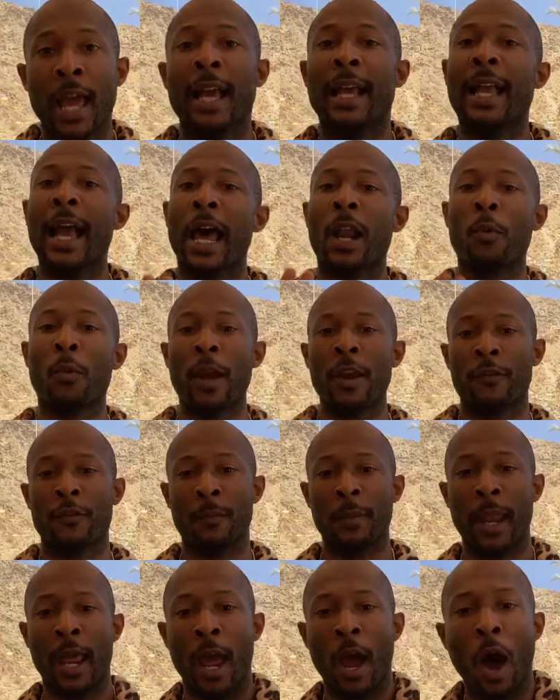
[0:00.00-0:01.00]
Got away
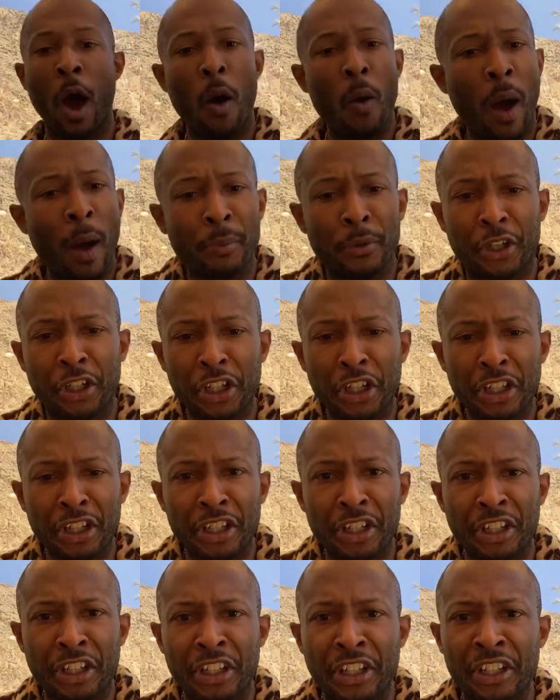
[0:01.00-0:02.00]
from that. Oh, I'm
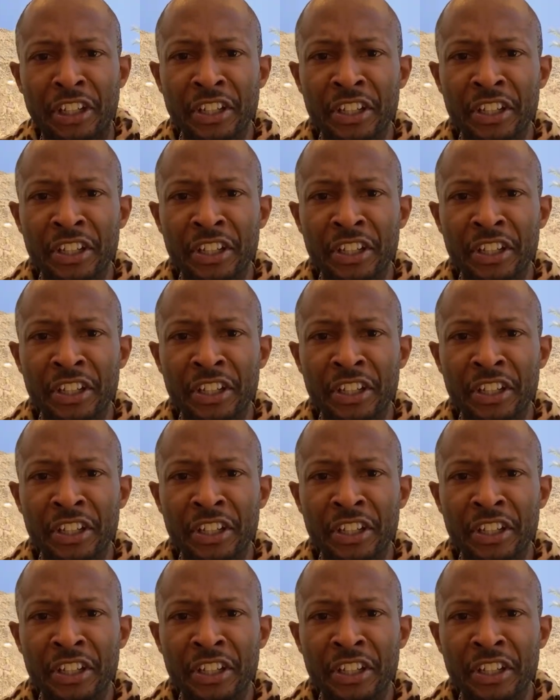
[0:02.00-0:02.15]
good.